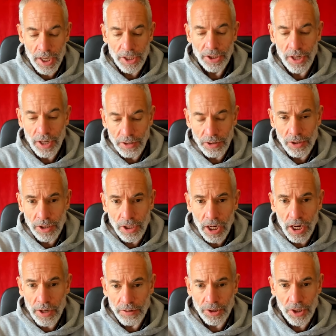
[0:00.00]
you know you can
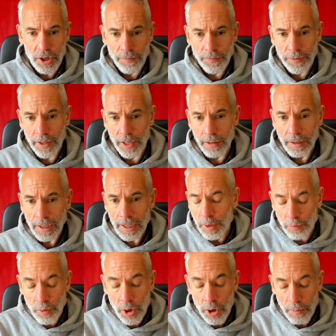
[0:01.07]
close off the
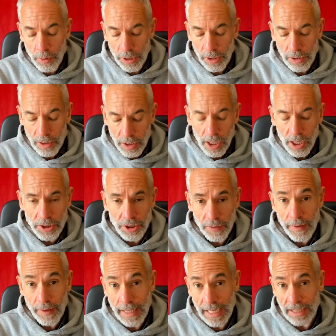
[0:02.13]
the room or you can close
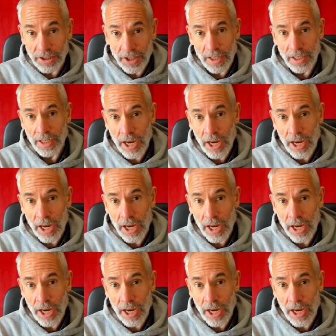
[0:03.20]
off the thing so that